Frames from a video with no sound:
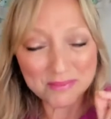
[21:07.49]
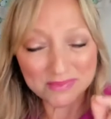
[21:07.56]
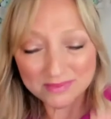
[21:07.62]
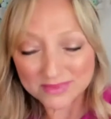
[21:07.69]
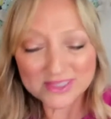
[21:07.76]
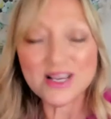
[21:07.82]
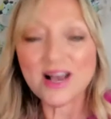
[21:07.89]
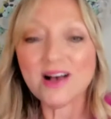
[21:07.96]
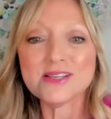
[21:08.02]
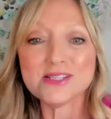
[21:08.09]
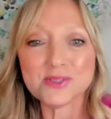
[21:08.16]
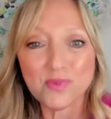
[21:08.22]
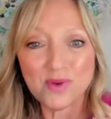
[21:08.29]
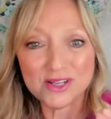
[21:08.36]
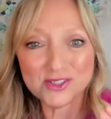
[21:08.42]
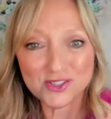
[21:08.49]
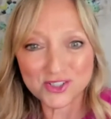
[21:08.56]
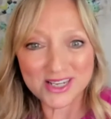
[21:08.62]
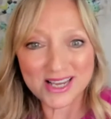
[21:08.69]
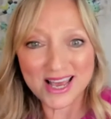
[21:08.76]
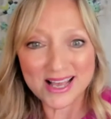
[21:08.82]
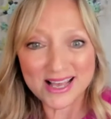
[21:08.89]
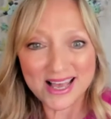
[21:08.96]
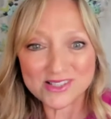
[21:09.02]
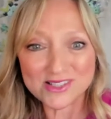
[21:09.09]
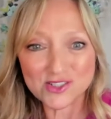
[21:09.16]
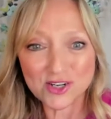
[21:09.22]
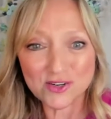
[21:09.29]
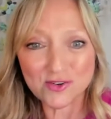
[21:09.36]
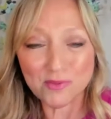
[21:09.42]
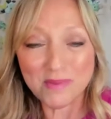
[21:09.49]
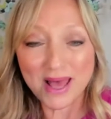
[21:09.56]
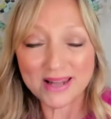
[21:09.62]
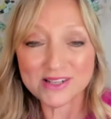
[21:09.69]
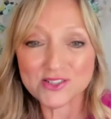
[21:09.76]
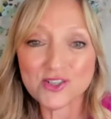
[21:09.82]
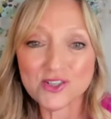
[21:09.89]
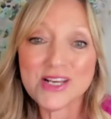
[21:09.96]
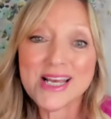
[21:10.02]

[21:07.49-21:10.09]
does when she, as general manager,